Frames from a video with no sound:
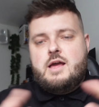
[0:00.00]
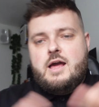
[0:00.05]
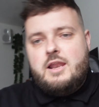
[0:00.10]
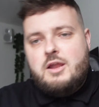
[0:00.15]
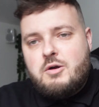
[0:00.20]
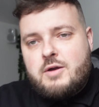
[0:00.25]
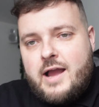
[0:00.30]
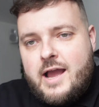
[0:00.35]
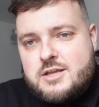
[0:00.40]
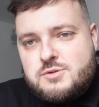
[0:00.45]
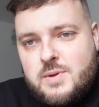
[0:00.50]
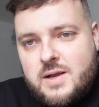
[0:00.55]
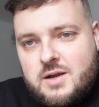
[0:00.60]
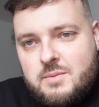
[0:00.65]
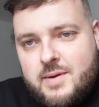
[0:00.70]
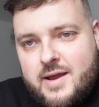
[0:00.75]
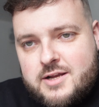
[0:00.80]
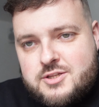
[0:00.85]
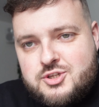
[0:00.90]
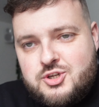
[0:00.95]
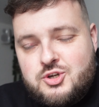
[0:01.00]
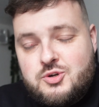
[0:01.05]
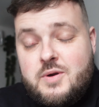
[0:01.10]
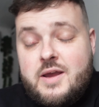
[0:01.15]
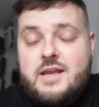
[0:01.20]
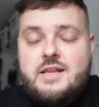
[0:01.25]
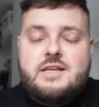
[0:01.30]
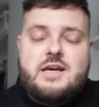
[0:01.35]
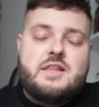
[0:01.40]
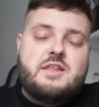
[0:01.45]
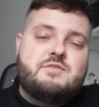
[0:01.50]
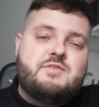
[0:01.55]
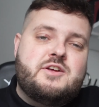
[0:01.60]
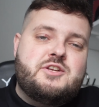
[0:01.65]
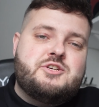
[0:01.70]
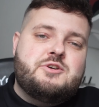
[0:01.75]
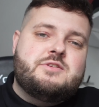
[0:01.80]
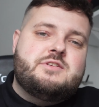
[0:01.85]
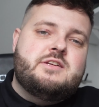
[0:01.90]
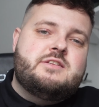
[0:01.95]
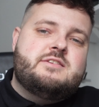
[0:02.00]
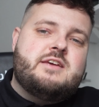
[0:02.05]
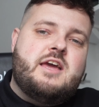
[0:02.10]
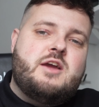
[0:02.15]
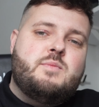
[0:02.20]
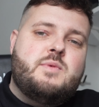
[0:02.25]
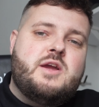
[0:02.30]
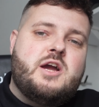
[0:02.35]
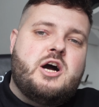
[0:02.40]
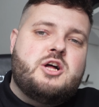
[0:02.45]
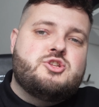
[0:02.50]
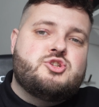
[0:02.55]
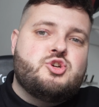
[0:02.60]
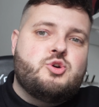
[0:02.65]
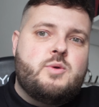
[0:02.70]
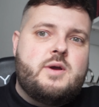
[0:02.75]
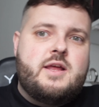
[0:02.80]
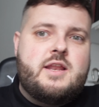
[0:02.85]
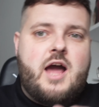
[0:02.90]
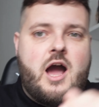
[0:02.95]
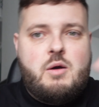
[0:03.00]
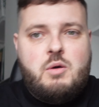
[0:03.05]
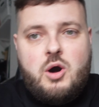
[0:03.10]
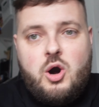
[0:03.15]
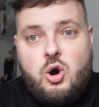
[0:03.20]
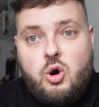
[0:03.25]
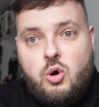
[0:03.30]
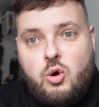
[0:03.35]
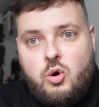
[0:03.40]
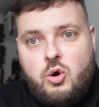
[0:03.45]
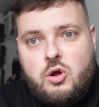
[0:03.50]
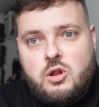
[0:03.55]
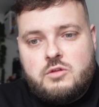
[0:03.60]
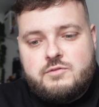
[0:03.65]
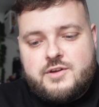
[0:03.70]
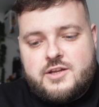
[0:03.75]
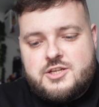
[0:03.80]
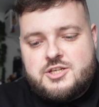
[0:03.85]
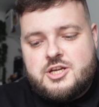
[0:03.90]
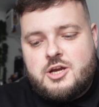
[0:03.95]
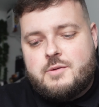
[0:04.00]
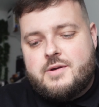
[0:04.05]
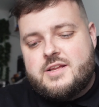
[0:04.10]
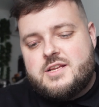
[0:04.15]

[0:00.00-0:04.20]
Hello guys, welcome back to another video. Today we are doing our haul video.